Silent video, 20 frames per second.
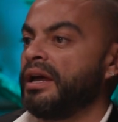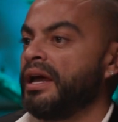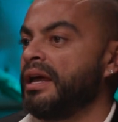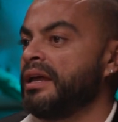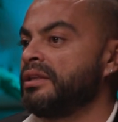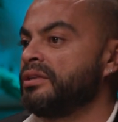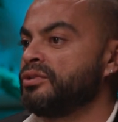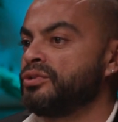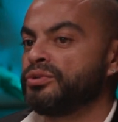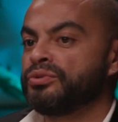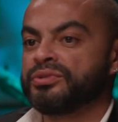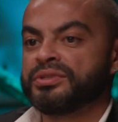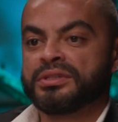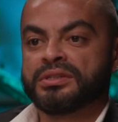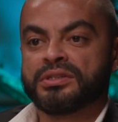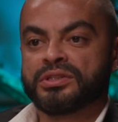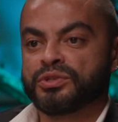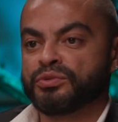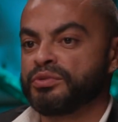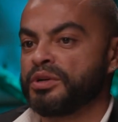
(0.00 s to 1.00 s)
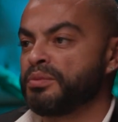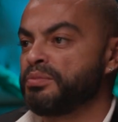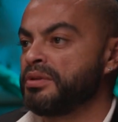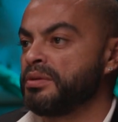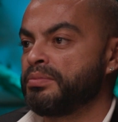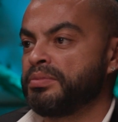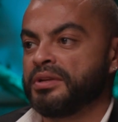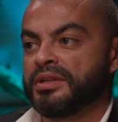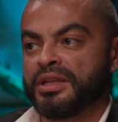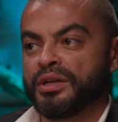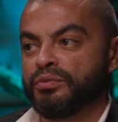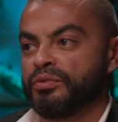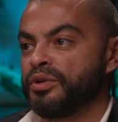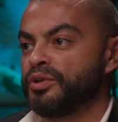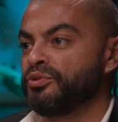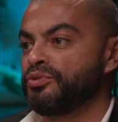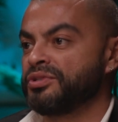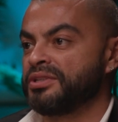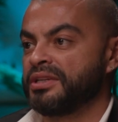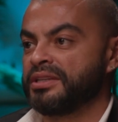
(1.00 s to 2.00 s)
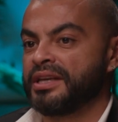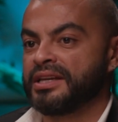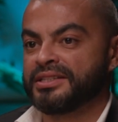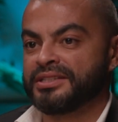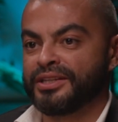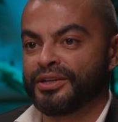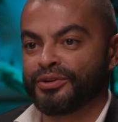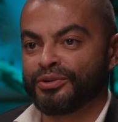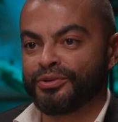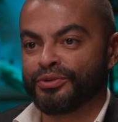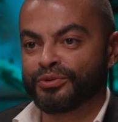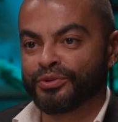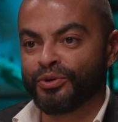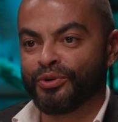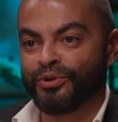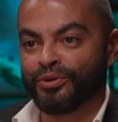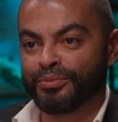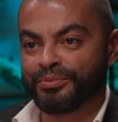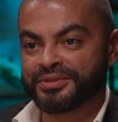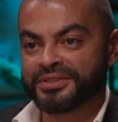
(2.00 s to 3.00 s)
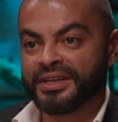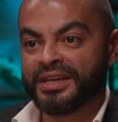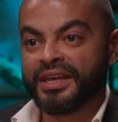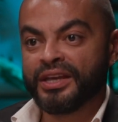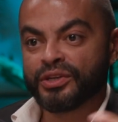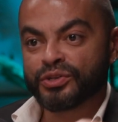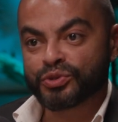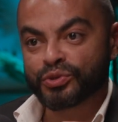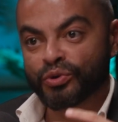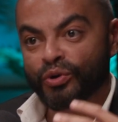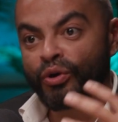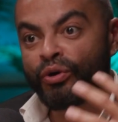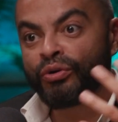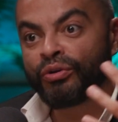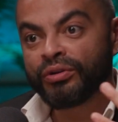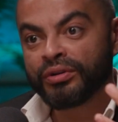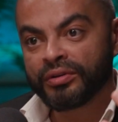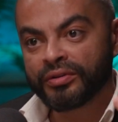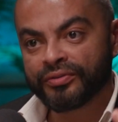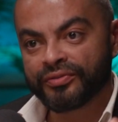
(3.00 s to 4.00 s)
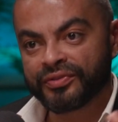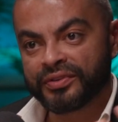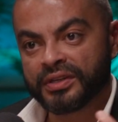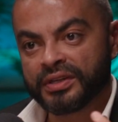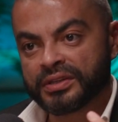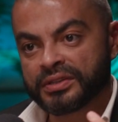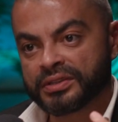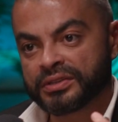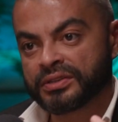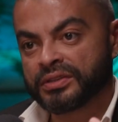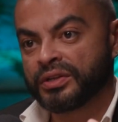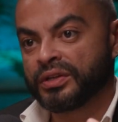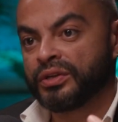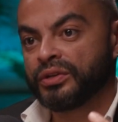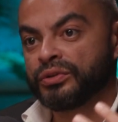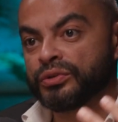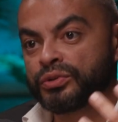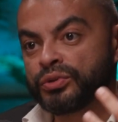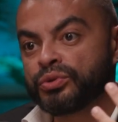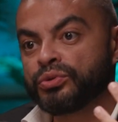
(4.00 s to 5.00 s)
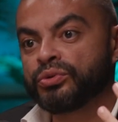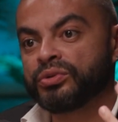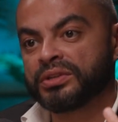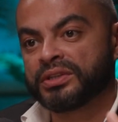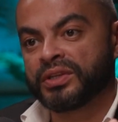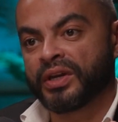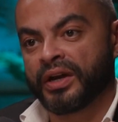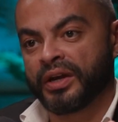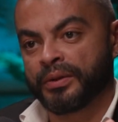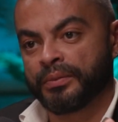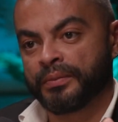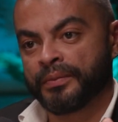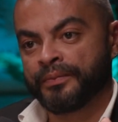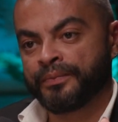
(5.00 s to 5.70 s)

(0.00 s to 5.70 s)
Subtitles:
end users where people, they will use it as their own homes. So all of this took time.